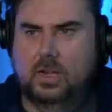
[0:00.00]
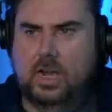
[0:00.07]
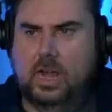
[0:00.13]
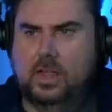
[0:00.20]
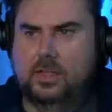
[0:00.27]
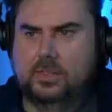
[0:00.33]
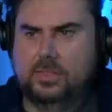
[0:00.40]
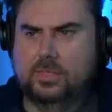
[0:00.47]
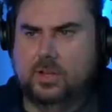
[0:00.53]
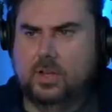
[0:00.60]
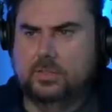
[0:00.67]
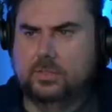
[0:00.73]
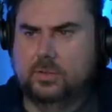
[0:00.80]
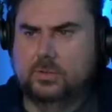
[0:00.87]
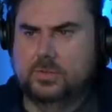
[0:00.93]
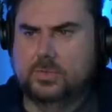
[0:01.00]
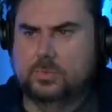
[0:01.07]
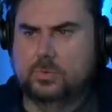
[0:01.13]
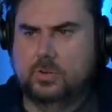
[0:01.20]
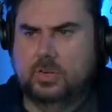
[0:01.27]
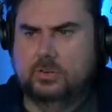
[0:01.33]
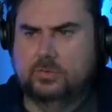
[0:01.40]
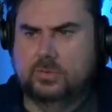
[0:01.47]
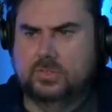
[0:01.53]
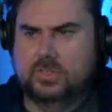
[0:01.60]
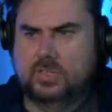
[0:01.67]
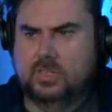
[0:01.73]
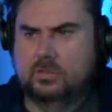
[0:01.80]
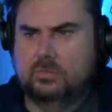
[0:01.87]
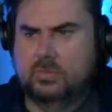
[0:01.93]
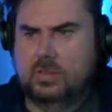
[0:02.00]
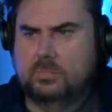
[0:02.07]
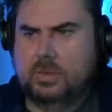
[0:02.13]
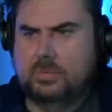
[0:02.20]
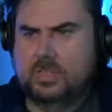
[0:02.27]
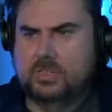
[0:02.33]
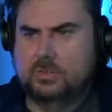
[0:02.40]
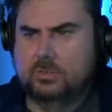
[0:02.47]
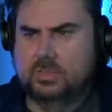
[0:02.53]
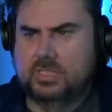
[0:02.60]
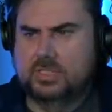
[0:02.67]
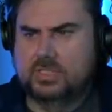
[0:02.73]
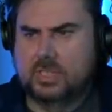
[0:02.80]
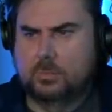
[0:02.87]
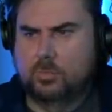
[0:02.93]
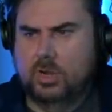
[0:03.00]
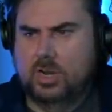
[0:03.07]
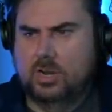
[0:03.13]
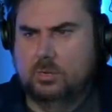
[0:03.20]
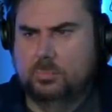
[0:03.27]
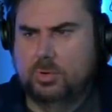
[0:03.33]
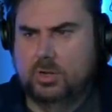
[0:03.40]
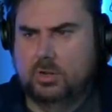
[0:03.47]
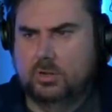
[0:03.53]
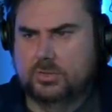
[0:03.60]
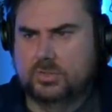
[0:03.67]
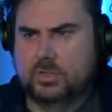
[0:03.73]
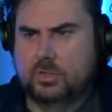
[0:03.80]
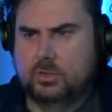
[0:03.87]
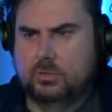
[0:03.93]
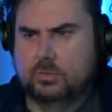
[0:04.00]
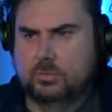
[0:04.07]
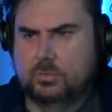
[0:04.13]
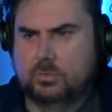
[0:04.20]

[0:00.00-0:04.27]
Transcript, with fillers: I thought those were interesting, and maybe they do lead somewhere, but also